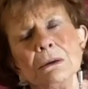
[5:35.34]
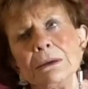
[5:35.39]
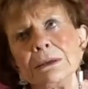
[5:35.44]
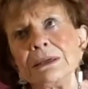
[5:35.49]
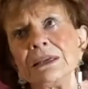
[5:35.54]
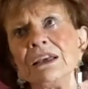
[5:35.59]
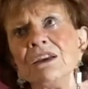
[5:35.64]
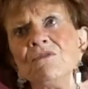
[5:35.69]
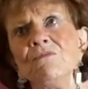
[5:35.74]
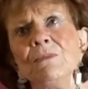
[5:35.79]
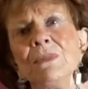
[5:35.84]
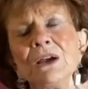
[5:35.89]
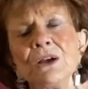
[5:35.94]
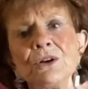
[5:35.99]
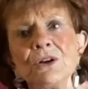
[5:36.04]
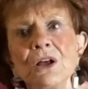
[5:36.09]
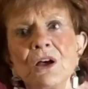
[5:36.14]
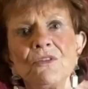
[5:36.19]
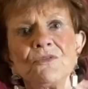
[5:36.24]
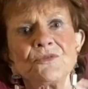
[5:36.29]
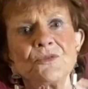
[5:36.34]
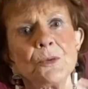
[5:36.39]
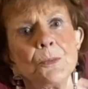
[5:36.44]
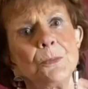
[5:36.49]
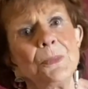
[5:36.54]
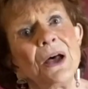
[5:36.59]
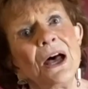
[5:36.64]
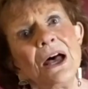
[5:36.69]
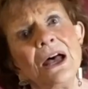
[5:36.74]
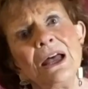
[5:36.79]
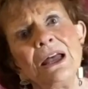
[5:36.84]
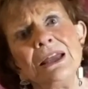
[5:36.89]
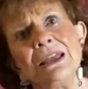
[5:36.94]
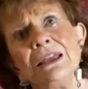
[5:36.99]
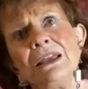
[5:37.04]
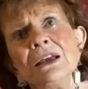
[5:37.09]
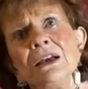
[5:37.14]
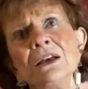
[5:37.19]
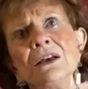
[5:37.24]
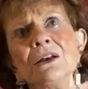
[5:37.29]
give me enough to pay
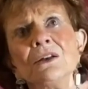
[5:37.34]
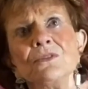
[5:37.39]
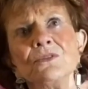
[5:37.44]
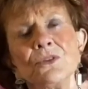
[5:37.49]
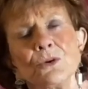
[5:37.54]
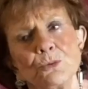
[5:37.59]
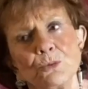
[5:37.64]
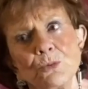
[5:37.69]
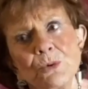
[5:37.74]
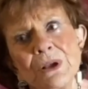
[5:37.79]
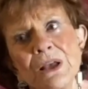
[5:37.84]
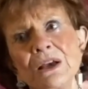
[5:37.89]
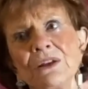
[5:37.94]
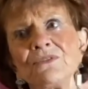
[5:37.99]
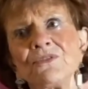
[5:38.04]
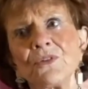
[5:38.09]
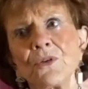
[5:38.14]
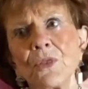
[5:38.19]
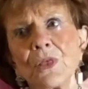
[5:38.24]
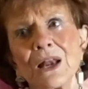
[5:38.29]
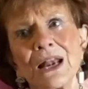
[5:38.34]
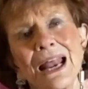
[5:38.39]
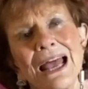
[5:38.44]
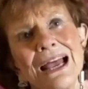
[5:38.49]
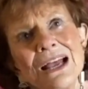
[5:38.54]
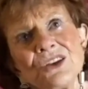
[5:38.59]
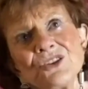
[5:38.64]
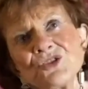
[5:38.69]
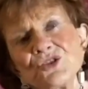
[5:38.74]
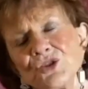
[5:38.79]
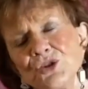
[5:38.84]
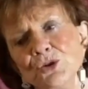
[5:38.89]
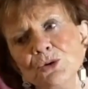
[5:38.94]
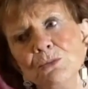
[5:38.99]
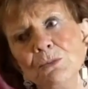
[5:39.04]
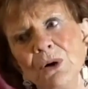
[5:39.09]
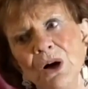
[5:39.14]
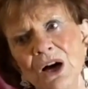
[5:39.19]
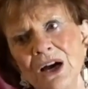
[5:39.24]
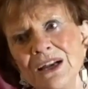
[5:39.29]
the rent for the last 2
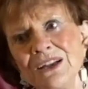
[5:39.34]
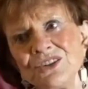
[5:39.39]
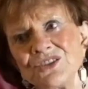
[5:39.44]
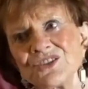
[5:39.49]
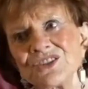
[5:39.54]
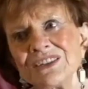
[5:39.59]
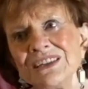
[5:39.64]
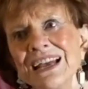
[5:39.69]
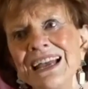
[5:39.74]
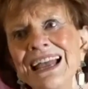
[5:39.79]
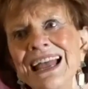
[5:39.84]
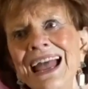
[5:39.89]
months